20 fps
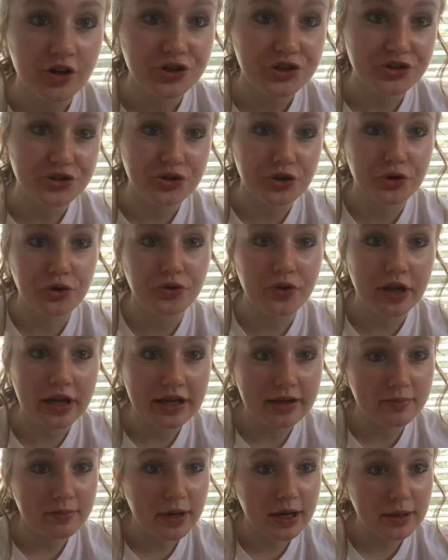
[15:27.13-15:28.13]
So
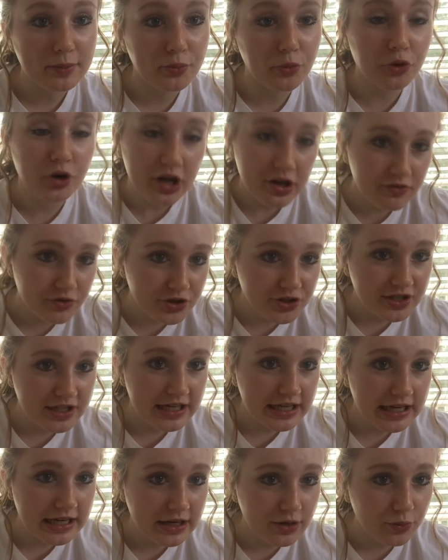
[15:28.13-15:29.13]
like my morning
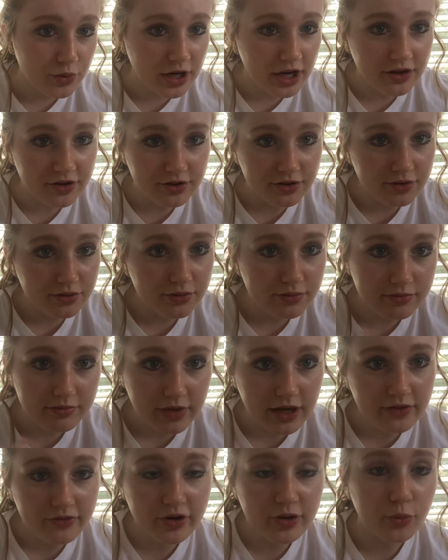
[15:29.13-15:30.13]
routine, what I do
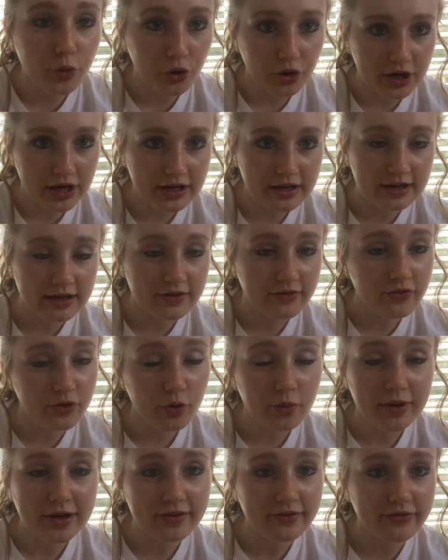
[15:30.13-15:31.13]
every morning, if you
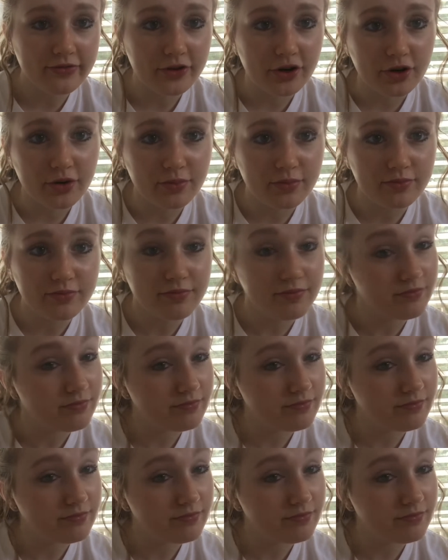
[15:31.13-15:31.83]
want me to film